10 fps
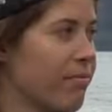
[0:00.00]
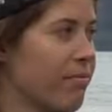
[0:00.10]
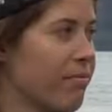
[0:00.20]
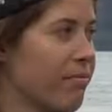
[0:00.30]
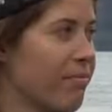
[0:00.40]

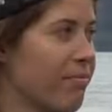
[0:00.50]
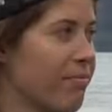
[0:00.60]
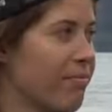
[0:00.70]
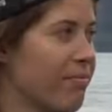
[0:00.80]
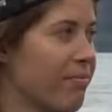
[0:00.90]

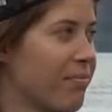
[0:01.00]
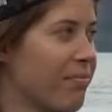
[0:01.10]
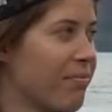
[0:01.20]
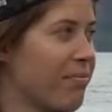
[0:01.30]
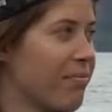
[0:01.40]

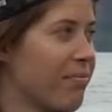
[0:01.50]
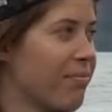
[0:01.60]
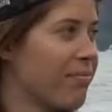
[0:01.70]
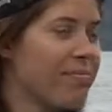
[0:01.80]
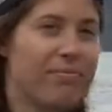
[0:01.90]

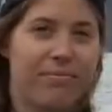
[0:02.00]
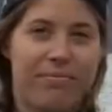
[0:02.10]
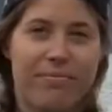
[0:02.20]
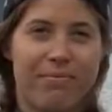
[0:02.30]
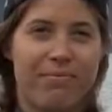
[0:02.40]

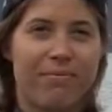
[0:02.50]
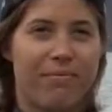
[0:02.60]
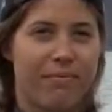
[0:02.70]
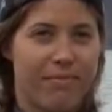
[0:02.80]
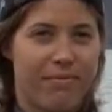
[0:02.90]

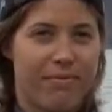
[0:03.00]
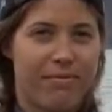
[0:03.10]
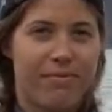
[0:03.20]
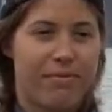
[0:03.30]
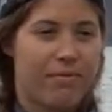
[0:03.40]

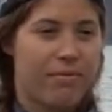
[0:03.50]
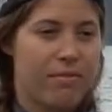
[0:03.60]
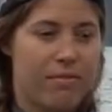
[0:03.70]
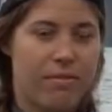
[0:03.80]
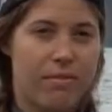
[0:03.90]

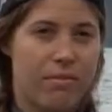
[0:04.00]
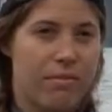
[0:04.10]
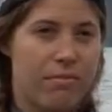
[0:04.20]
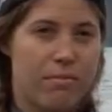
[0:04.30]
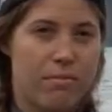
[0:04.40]
(silent)